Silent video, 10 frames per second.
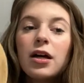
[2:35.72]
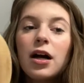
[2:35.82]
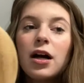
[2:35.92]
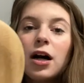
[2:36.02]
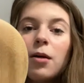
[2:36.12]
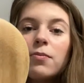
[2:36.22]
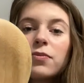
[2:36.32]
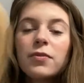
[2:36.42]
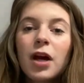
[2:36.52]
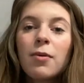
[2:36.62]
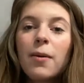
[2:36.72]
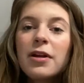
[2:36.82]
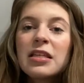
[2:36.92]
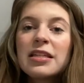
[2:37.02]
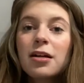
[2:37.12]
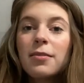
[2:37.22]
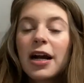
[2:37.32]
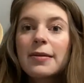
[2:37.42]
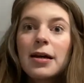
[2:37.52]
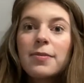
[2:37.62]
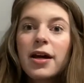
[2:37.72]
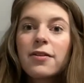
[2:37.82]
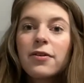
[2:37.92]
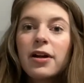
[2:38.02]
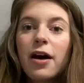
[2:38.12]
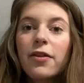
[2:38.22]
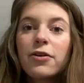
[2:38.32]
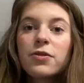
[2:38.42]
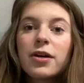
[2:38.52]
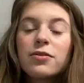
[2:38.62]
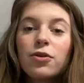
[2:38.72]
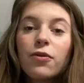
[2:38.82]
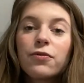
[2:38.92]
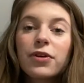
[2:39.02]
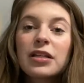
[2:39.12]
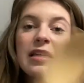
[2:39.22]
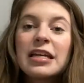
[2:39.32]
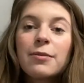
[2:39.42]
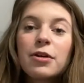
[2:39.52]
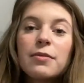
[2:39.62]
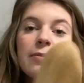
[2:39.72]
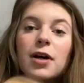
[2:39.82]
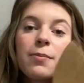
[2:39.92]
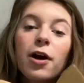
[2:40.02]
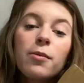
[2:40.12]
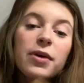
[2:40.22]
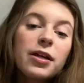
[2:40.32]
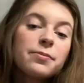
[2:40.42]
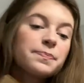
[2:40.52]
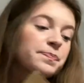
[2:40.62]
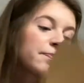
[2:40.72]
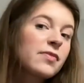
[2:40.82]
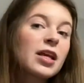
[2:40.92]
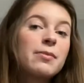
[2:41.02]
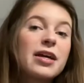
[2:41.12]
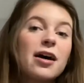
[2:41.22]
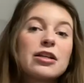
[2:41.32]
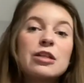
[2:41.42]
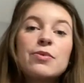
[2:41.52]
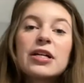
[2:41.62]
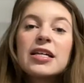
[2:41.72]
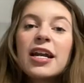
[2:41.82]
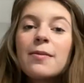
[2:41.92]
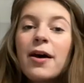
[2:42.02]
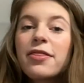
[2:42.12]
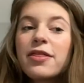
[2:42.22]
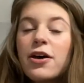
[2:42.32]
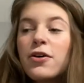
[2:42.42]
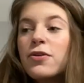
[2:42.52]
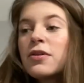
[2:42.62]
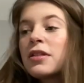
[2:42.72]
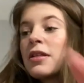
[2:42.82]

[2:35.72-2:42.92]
Um, I'll probably just stick them back in my bag for now though, so I don't forget to take them with me to my apartment. But yeah, super excited about those.